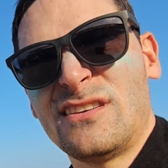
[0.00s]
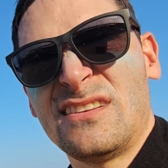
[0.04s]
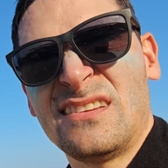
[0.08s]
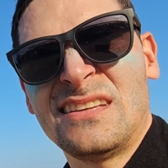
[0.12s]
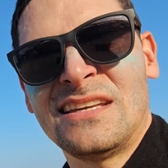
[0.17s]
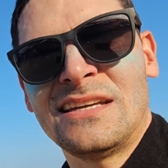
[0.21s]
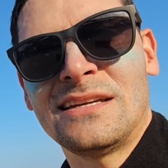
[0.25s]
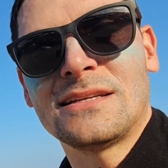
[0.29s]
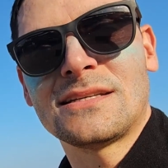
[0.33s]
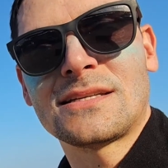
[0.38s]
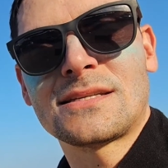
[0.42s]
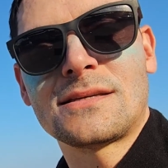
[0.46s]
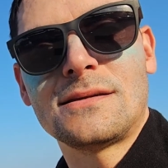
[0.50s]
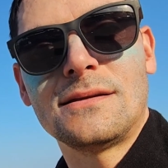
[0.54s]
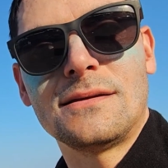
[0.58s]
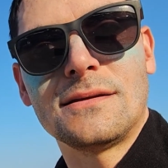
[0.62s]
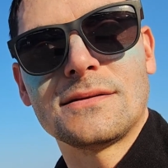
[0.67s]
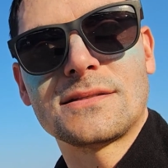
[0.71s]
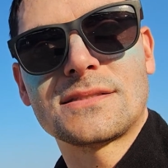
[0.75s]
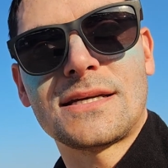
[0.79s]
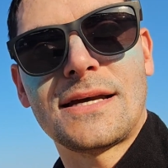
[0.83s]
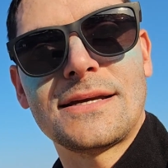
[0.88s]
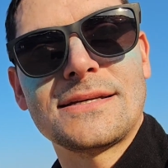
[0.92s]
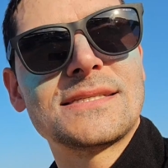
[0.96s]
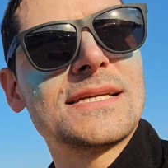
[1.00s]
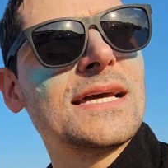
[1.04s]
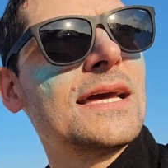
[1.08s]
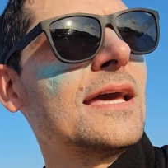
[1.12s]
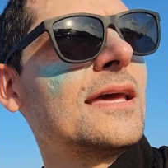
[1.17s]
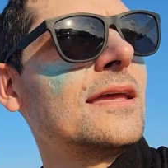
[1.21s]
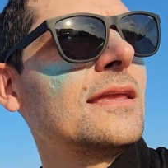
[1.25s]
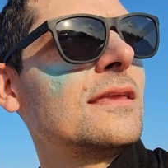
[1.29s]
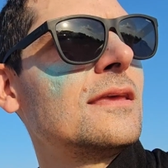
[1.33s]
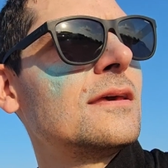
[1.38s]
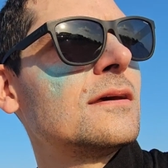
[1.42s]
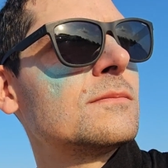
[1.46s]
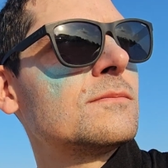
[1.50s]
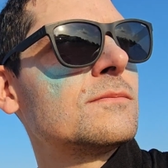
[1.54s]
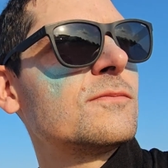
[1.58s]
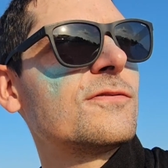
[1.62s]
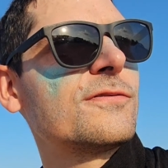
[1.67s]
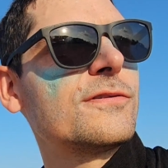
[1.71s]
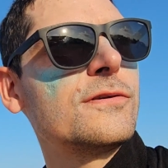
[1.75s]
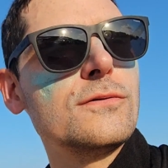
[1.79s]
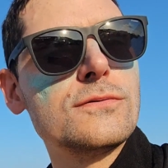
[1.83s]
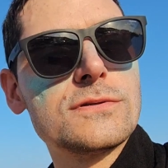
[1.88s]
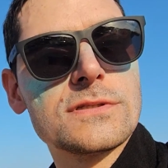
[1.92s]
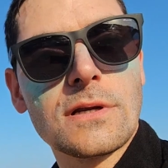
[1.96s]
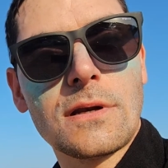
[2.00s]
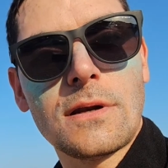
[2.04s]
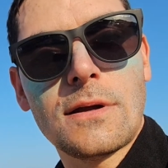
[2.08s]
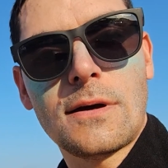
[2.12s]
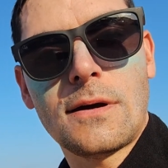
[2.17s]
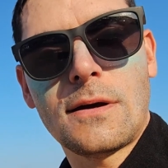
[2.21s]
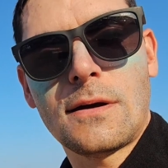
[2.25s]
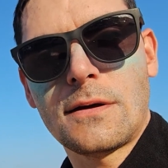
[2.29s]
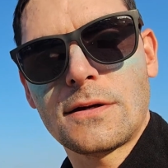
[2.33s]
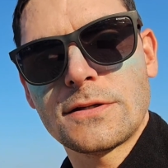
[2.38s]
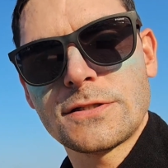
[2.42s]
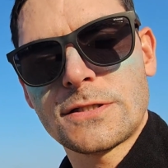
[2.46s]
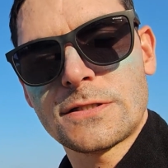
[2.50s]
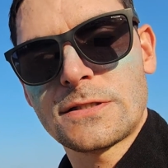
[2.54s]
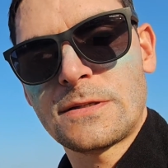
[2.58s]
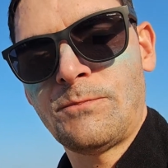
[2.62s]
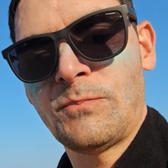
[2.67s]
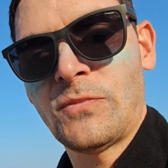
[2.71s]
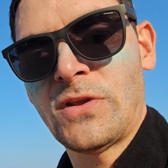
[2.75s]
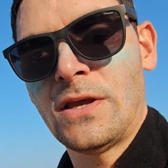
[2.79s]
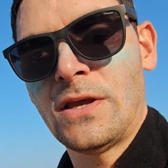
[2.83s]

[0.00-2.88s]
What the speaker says: You need a titanium fuselage.